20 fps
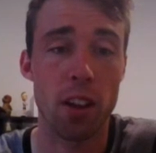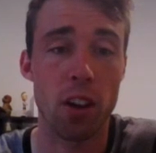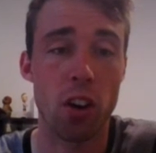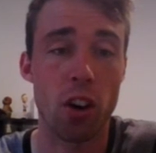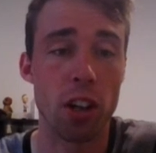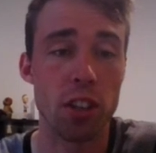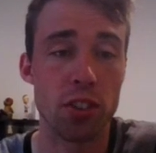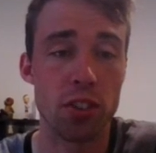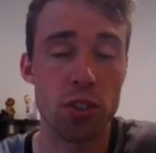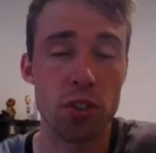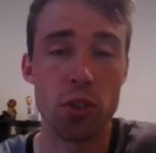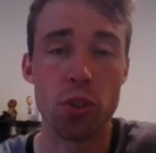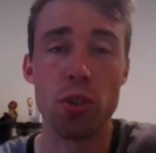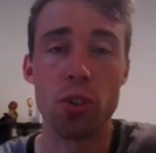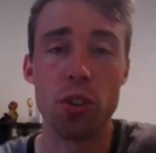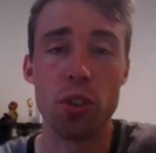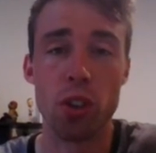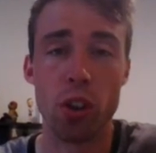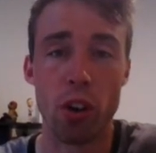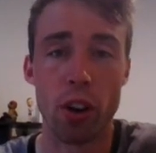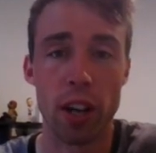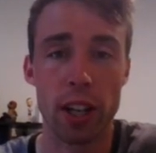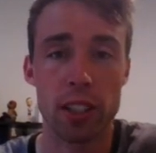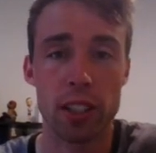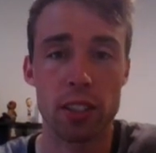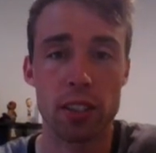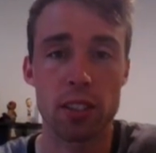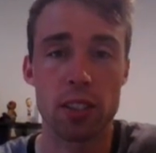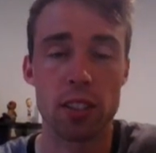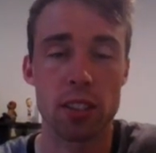I do like
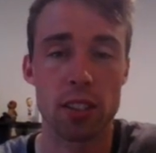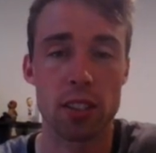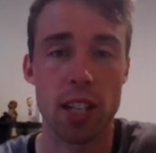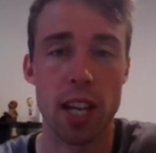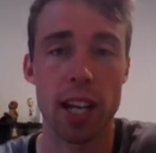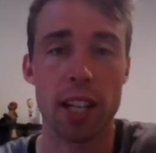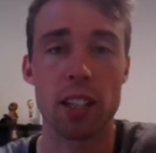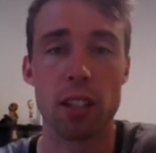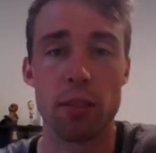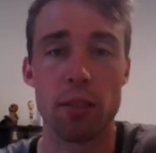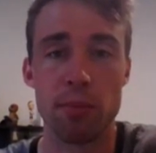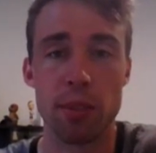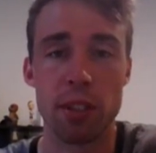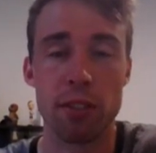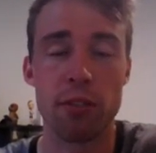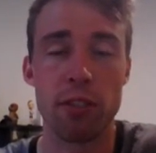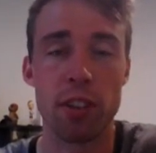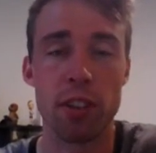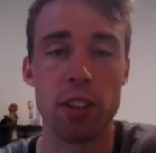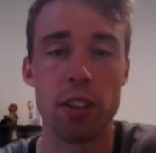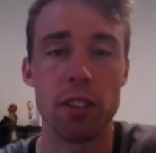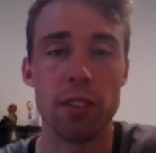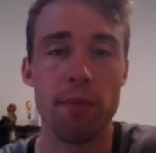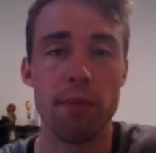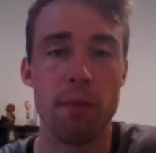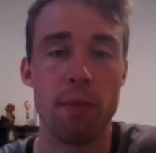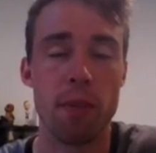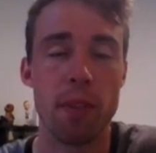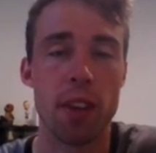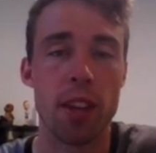to stack the midfield.
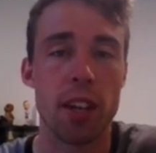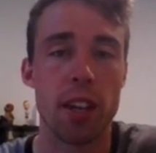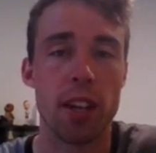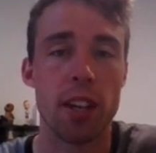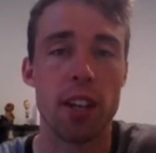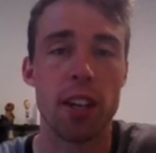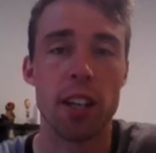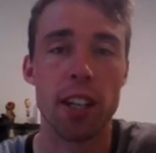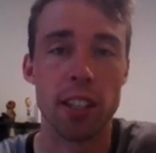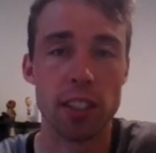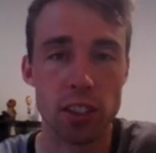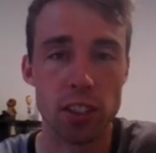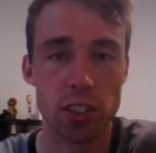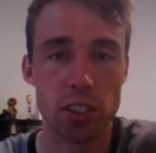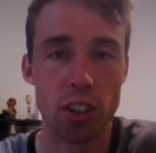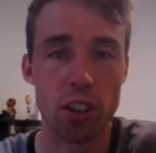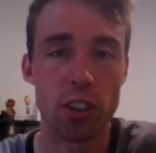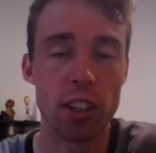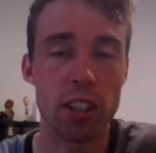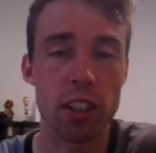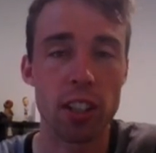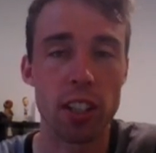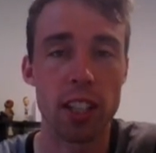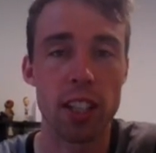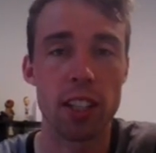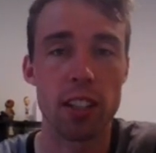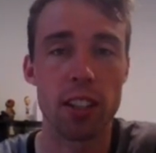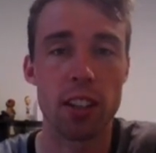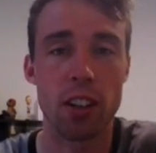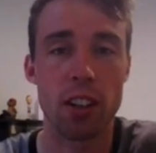
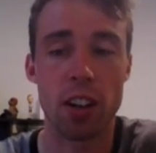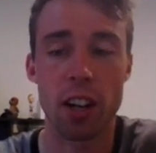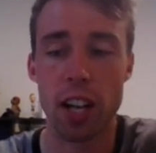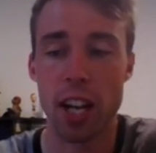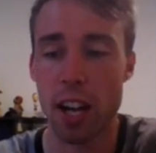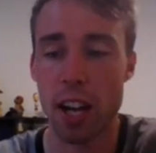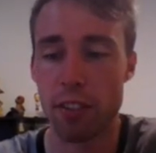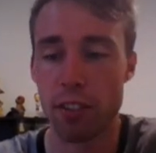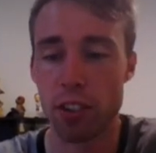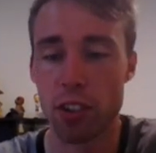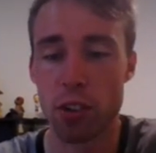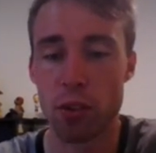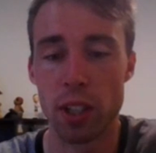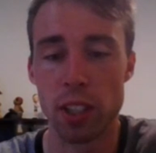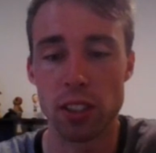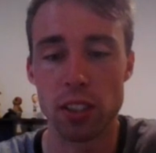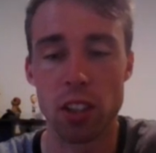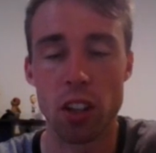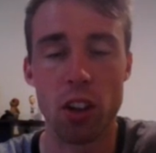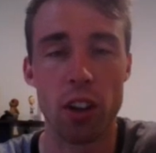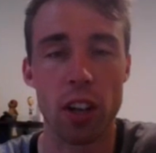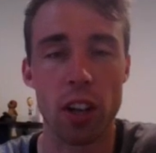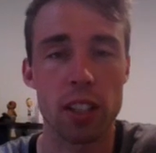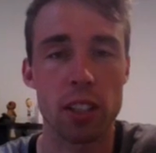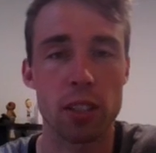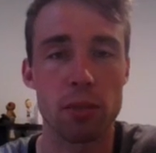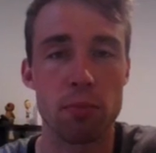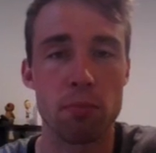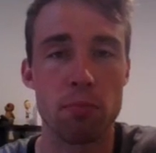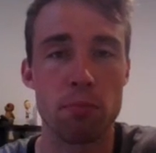Historically, I haven't always
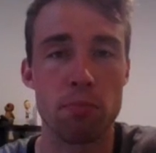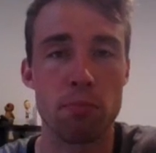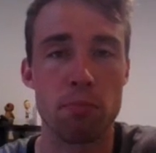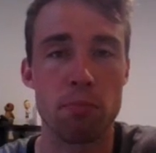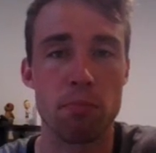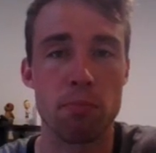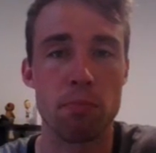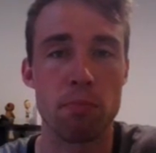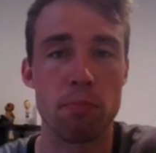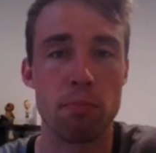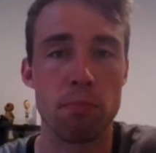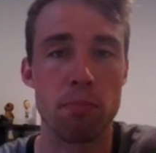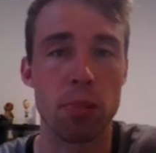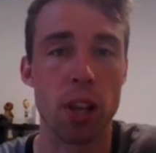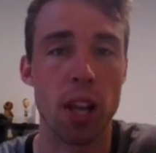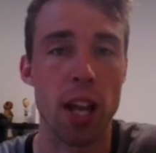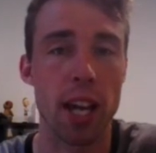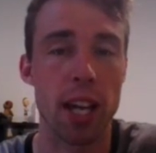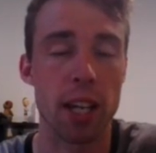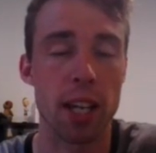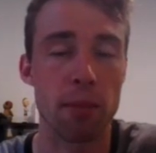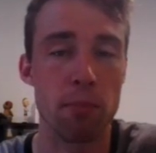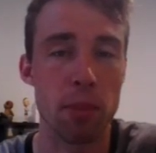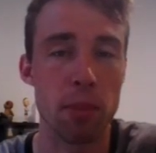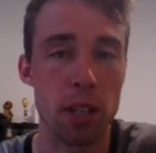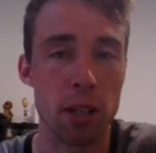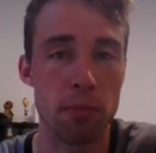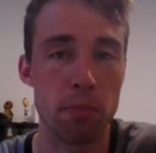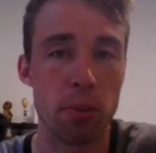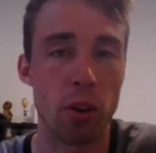liked playing
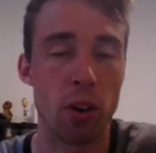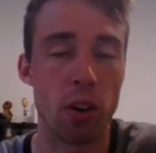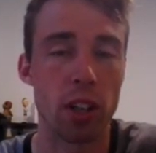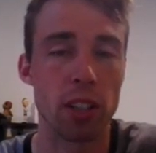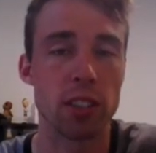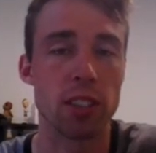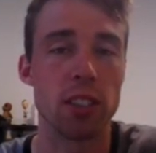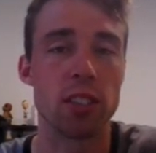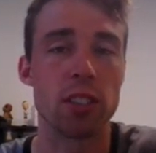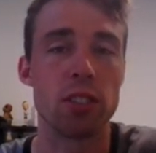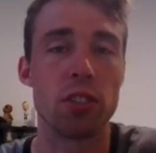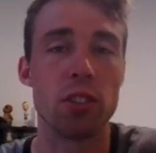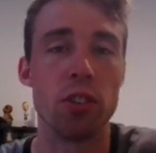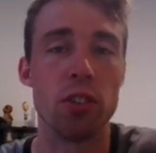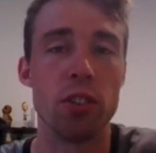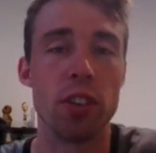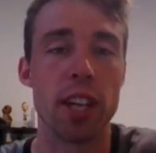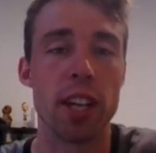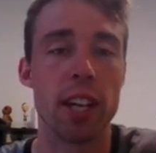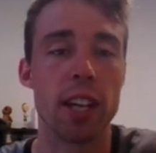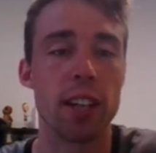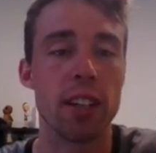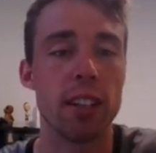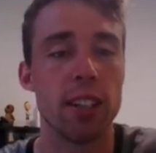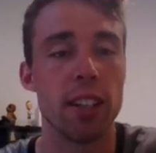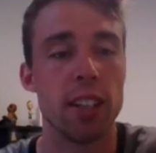mid-prices through there.